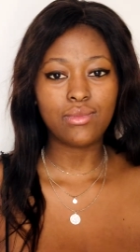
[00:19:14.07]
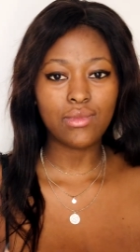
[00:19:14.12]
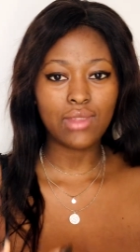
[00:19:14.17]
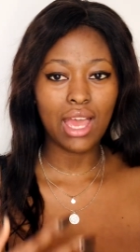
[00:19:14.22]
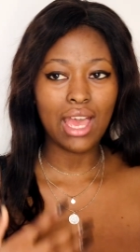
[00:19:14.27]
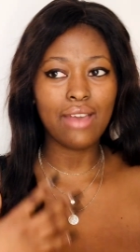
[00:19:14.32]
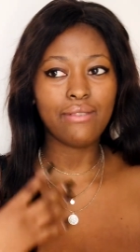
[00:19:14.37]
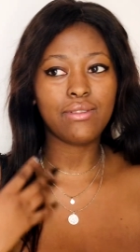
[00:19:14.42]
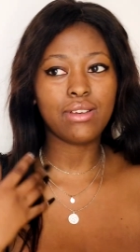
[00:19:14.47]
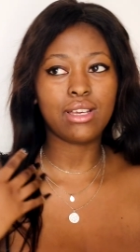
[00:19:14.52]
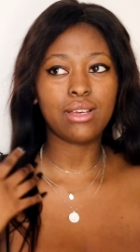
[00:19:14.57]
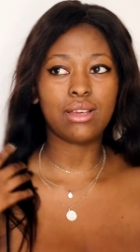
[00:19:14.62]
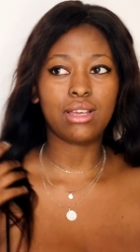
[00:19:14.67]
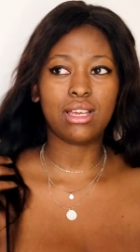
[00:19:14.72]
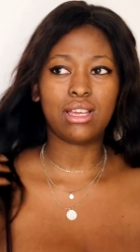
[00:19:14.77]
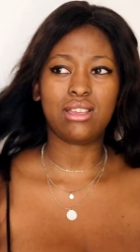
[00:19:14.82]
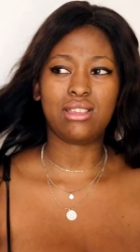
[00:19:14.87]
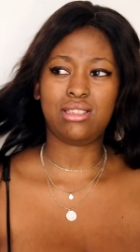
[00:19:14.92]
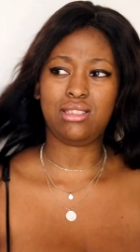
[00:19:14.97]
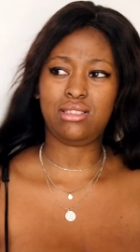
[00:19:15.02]
have
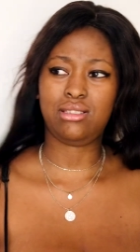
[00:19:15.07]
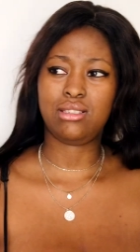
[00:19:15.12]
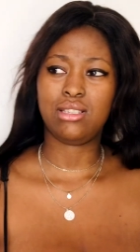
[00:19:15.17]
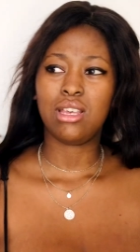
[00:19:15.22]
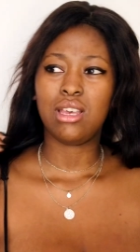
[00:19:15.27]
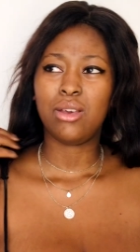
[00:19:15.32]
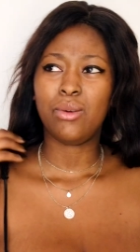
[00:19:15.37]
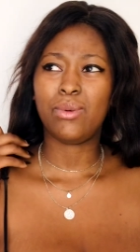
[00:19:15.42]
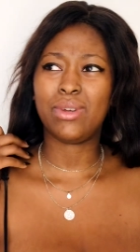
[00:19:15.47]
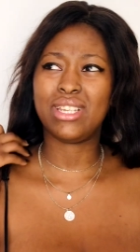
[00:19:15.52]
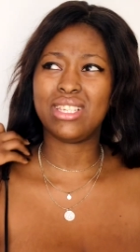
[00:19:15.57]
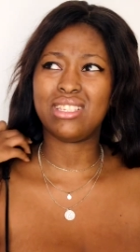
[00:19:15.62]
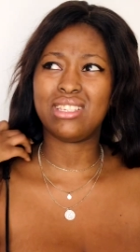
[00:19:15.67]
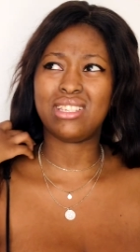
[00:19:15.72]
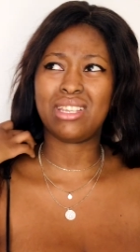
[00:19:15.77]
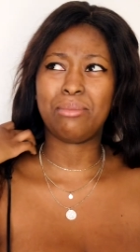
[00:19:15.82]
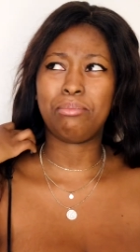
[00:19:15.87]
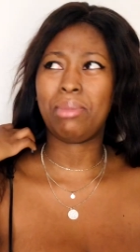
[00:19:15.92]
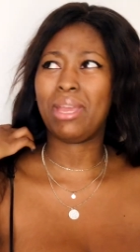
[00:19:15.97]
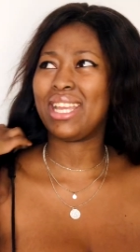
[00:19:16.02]

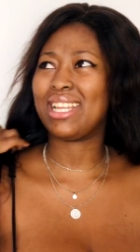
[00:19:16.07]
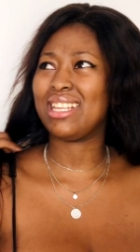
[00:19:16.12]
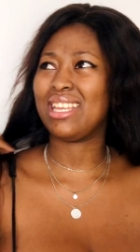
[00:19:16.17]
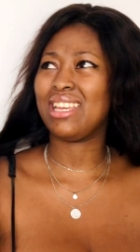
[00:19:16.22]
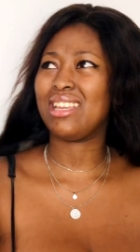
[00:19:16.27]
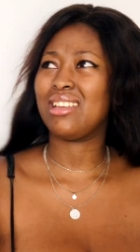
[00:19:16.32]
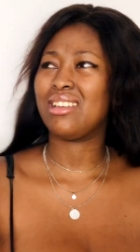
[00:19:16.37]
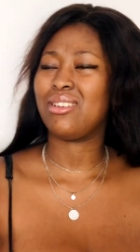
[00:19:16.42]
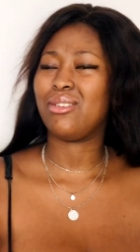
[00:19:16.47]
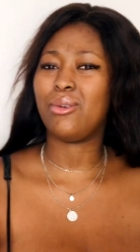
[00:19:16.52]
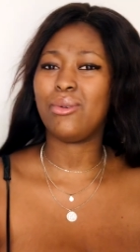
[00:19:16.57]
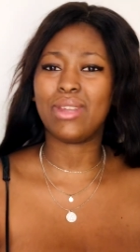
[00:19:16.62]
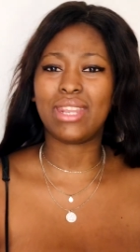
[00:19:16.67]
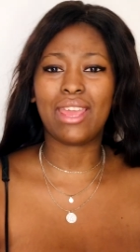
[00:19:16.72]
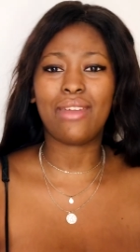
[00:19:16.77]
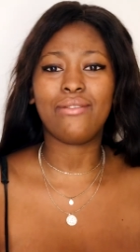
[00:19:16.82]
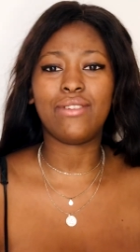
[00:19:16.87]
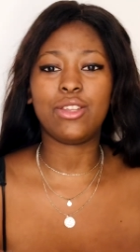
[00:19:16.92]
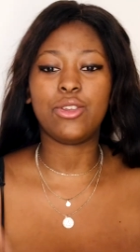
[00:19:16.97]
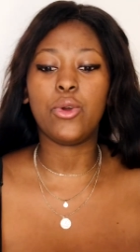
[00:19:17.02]
a picnic or
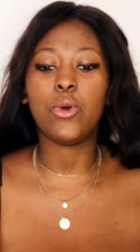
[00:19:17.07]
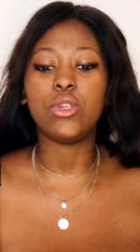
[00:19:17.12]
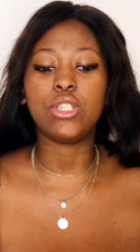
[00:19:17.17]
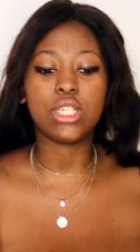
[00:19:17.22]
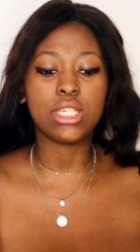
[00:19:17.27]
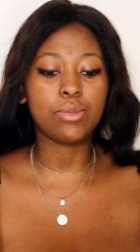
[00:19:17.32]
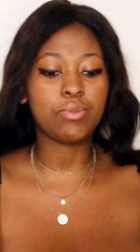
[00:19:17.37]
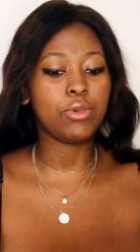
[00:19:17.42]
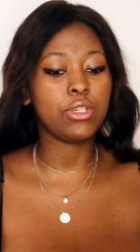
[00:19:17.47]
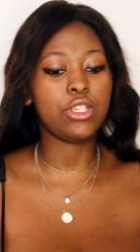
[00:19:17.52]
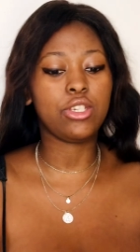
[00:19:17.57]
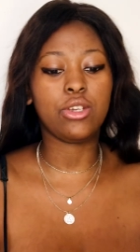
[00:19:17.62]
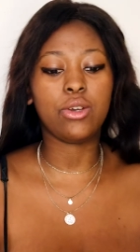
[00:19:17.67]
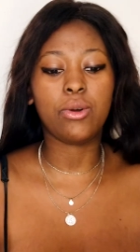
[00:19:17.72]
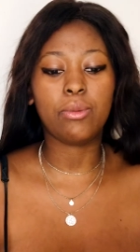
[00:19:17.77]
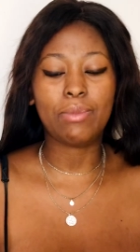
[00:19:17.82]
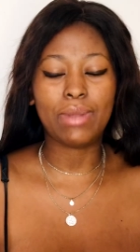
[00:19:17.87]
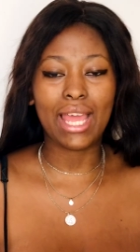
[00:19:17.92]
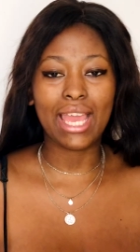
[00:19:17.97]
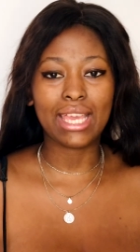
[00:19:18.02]
whatever. No, just put your
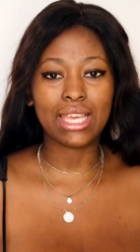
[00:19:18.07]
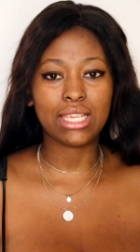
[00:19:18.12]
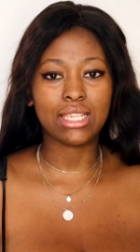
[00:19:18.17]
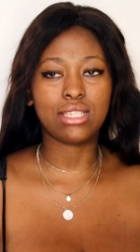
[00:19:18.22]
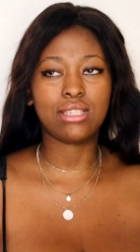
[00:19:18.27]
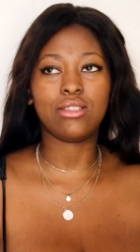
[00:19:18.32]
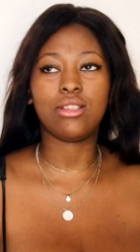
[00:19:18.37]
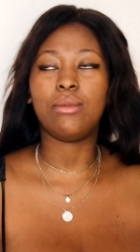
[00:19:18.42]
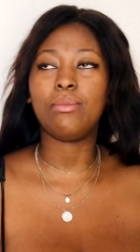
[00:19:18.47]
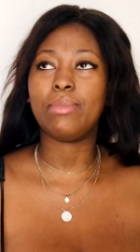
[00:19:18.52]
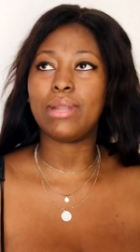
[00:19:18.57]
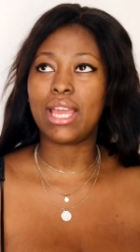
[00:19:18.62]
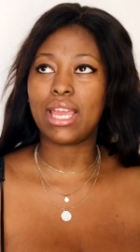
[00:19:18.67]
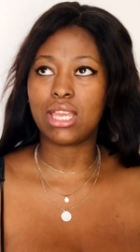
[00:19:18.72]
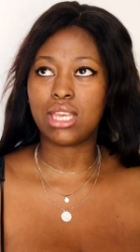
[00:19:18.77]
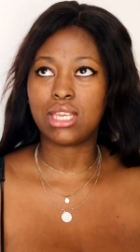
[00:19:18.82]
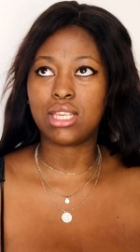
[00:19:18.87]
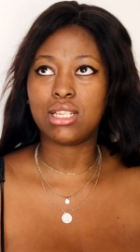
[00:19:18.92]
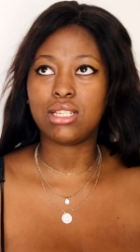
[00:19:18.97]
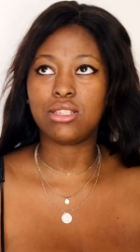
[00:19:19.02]
blankets, not
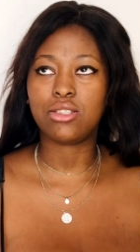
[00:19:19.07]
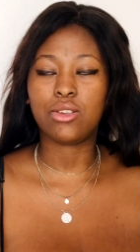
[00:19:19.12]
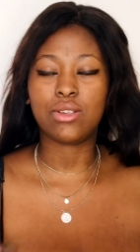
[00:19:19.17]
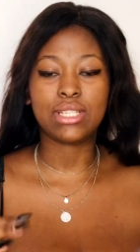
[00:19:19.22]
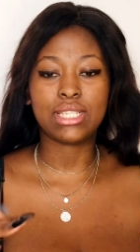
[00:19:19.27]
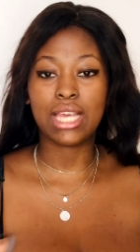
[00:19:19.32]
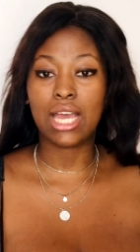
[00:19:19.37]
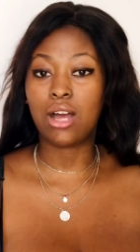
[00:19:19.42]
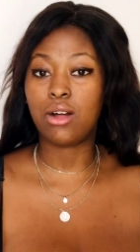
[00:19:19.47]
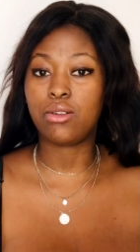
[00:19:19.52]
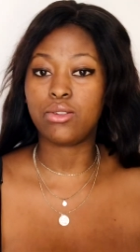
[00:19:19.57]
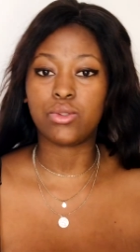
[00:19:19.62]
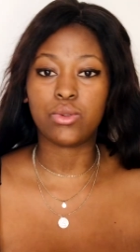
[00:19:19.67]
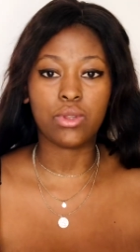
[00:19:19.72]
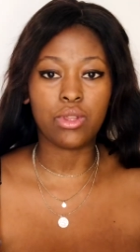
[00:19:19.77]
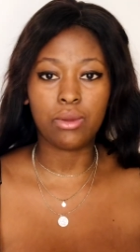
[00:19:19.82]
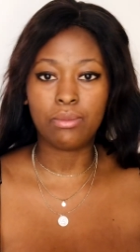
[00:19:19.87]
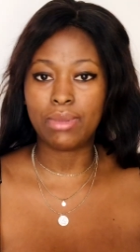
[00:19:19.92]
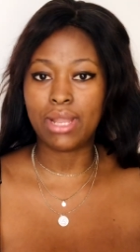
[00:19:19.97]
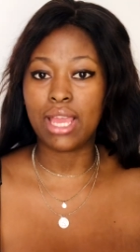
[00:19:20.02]
blankets, your towels or
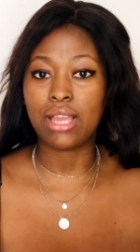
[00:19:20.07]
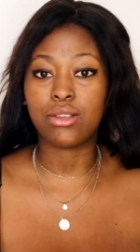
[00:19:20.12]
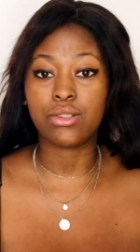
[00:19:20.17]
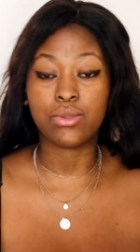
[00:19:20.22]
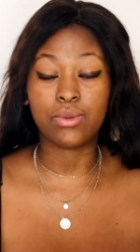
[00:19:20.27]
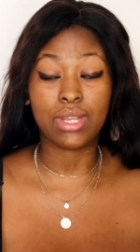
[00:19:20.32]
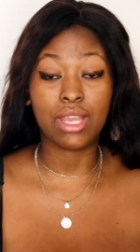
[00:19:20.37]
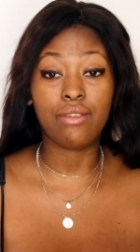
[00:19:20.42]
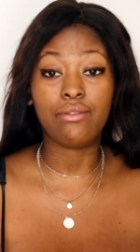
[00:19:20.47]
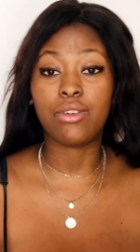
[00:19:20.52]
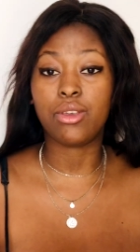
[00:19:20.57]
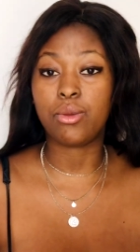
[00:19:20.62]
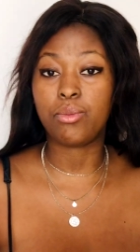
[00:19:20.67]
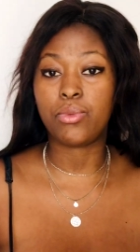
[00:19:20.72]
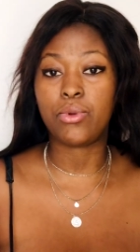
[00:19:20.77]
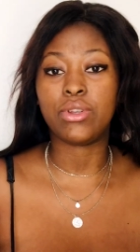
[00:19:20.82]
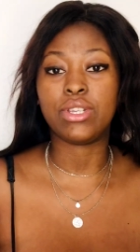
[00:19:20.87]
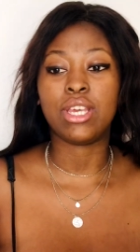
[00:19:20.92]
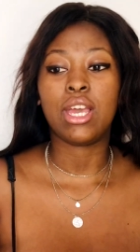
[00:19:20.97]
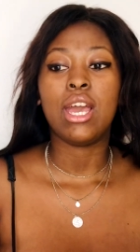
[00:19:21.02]
your blankets, whatever you
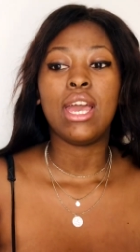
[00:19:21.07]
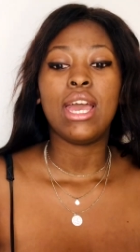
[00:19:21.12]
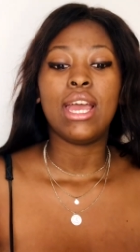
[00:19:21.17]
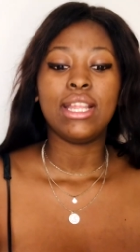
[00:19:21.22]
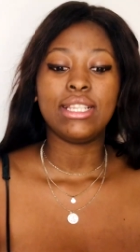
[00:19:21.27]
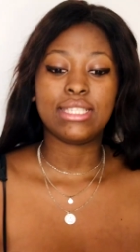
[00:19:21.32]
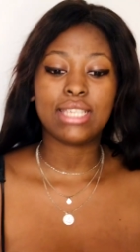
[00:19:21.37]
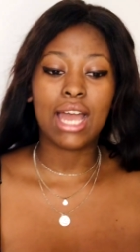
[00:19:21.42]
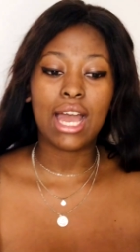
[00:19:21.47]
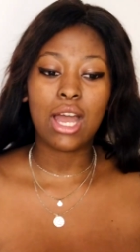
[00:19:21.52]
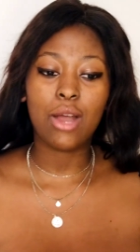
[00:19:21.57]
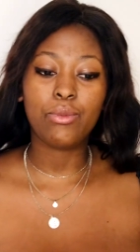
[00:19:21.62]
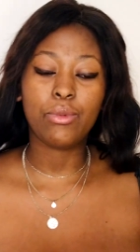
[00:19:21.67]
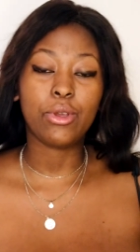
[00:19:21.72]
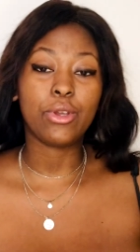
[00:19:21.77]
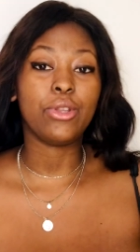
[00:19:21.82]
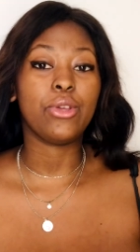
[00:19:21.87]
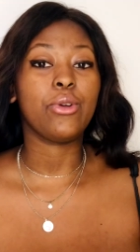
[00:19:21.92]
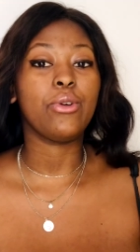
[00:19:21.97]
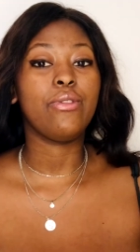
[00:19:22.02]
brought down. We're
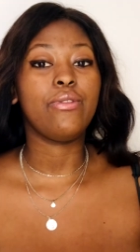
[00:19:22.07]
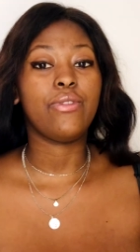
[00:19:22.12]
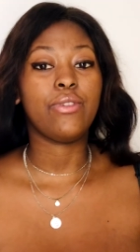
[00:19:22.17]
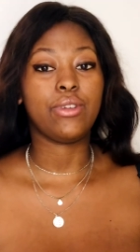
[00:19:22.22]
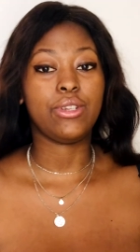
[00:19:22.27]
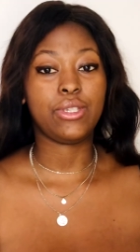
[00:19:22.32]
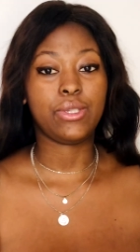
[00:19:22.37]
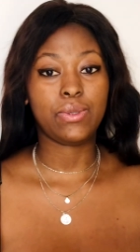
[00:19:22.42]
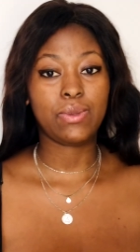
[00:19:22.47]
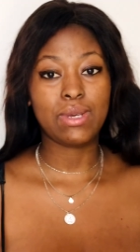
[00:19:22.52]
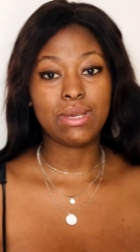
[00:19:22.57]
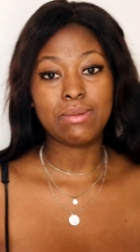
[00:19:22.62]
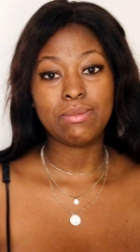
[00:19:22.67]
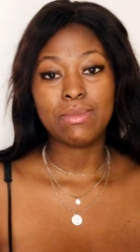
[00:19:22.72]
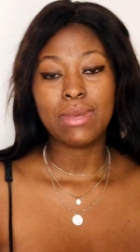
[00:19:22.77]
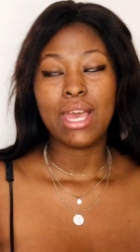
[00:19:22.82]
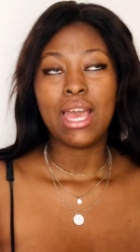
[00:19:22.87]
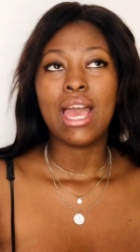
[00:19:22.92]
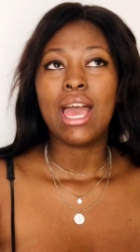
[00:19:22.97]
gonna go for a swim.